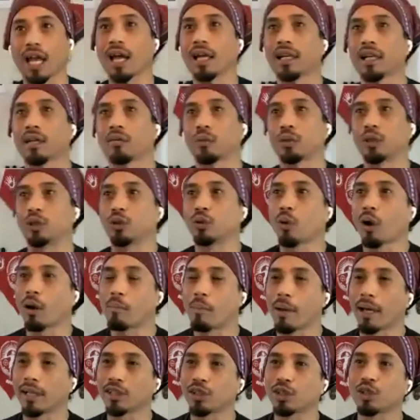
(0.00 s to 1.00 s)
we can and we
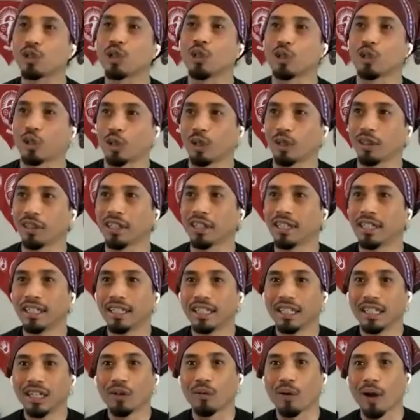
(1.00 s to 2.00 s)
do our best to learn,
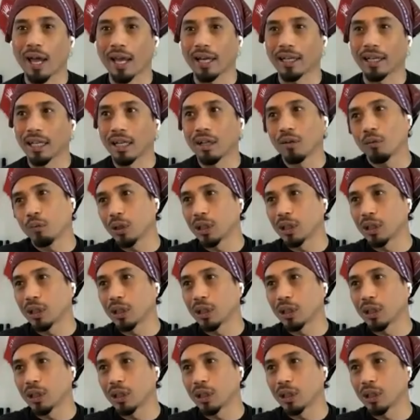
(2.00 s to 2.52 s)
right?